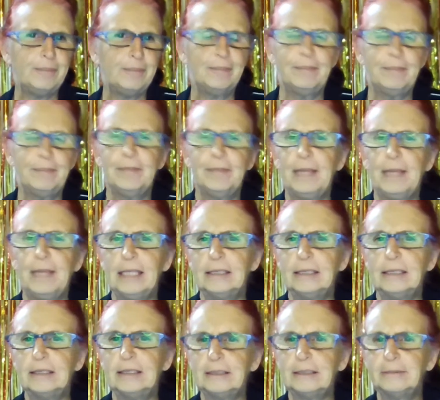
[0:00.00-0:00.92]

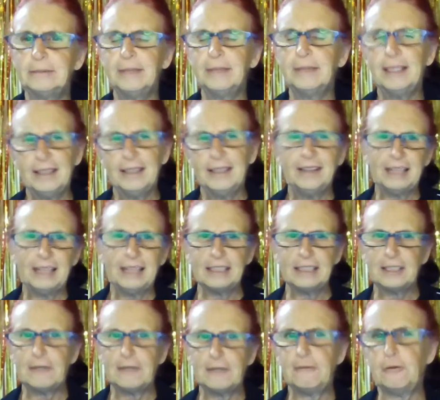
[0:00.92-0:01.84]
that's
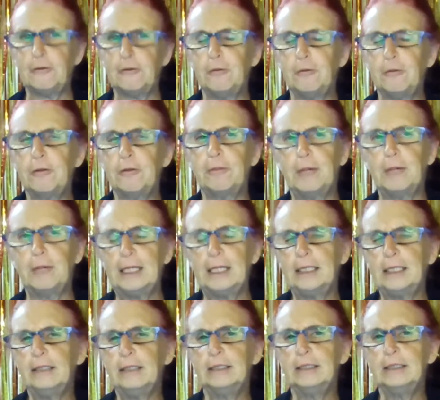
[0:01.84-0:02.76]
the fourth one.
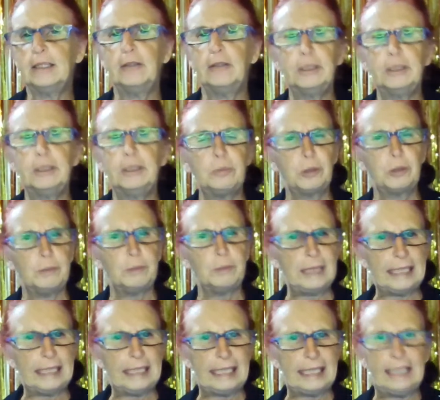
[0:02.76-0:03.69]
So it's probably
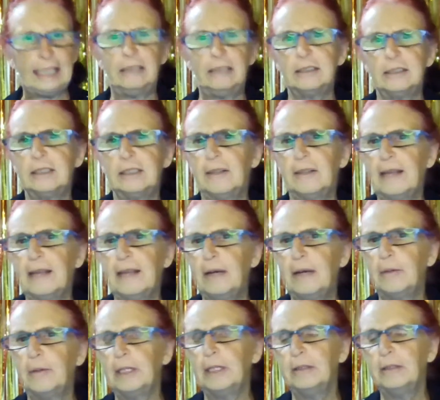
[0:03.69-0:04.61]
linked, that
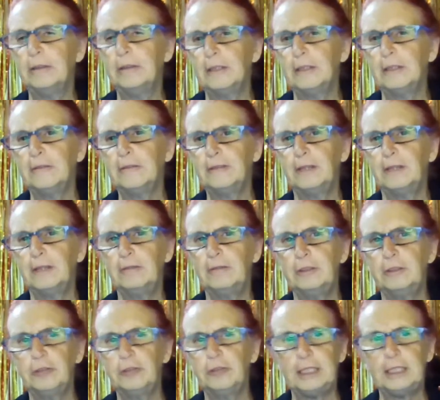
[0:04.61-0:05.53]
one, Olive Farm
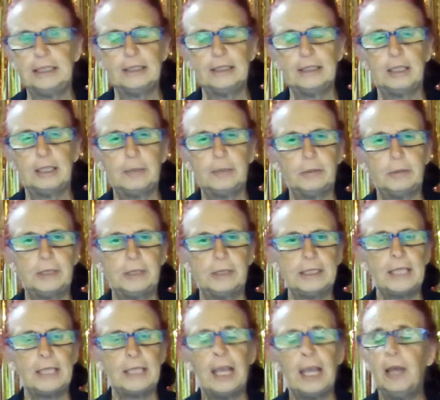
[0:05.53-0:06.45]
Retreat Cyprus,
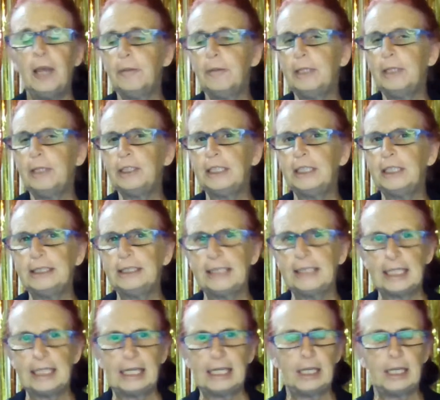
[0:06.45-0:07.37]
which is the
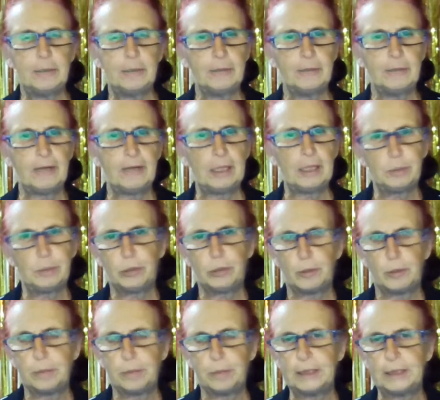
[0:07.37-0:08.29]
name of our
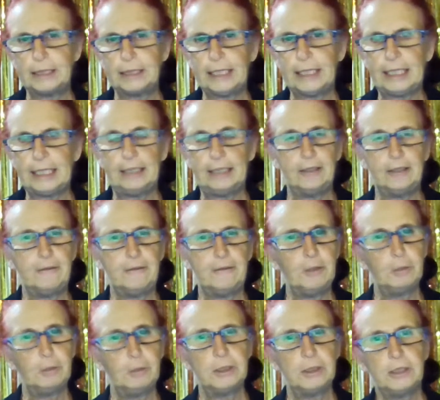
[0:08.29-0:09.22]
property. So if you
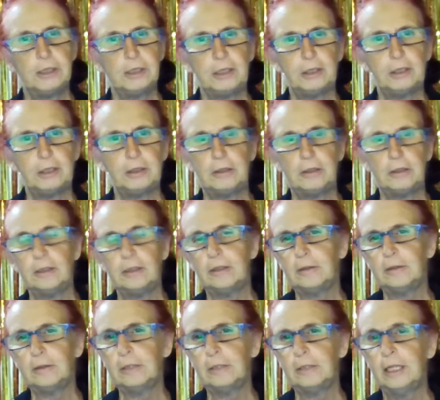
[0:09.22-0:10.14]
want to
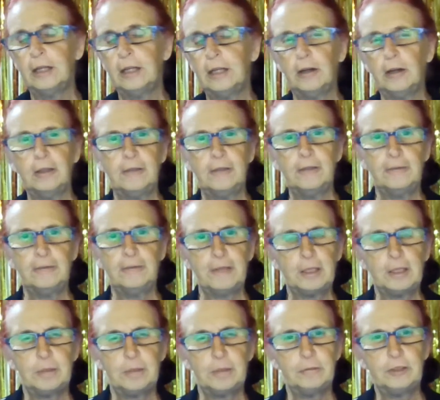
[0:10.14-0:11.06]
Google Olive
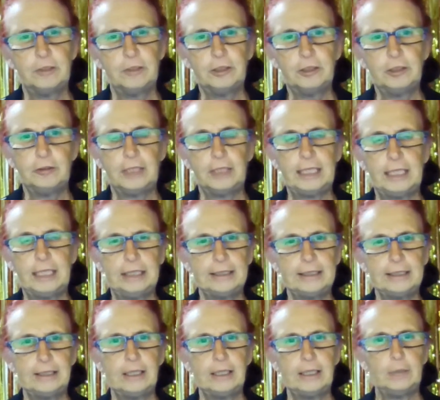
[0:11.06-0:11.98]
Farm Retreat
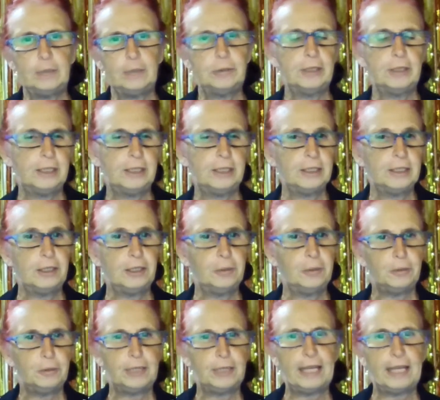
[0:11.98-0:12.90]
Cyprus, you will
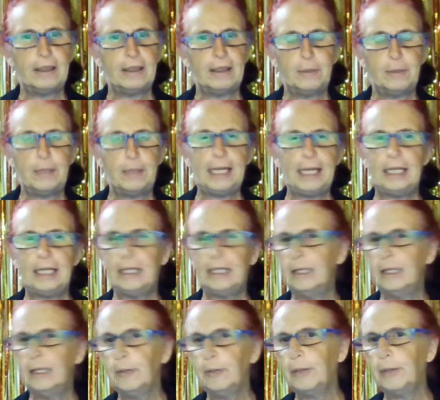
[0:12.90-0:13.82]
get the pin
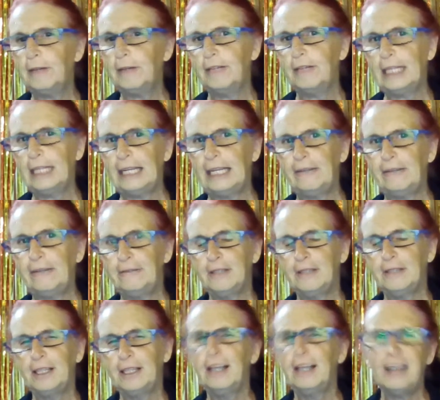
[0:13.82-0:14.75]
where I live,
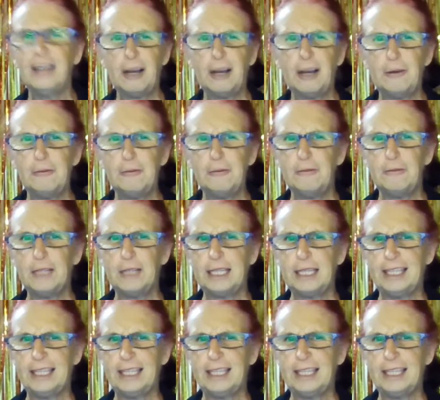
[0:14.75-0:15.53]
hopefully.